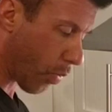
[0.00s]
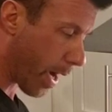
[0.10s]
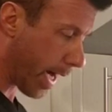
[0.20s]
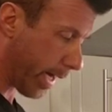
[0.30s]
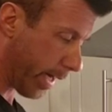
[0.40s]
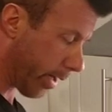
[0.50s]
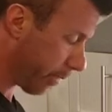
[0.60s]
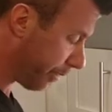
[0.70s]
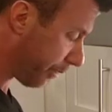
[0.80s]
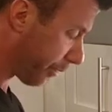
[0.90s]
wine in here.
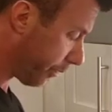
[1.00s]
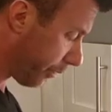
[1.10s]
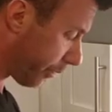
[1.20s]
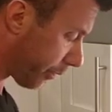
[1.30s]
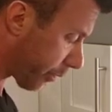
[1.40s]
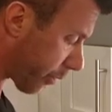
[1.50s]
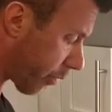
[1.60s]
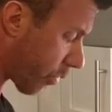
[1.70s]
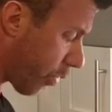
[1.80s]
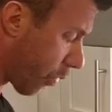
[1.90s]

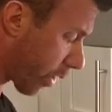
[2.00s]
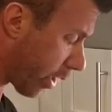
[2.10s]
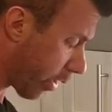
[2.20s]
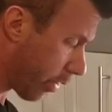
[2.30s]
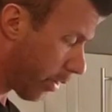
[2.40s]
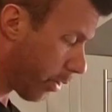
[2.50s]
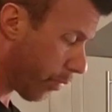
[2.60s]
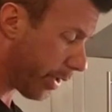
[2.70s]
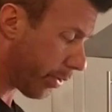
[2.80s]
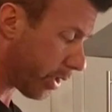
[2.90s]
We're going to
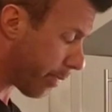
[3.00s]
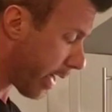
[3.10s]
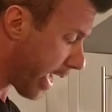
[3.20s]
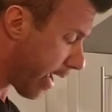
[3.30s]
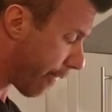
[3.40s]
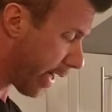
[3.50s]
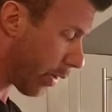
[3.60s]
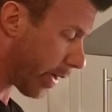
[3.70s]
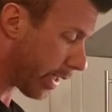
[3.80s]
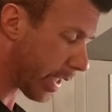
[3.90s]
reduce it by half anyway.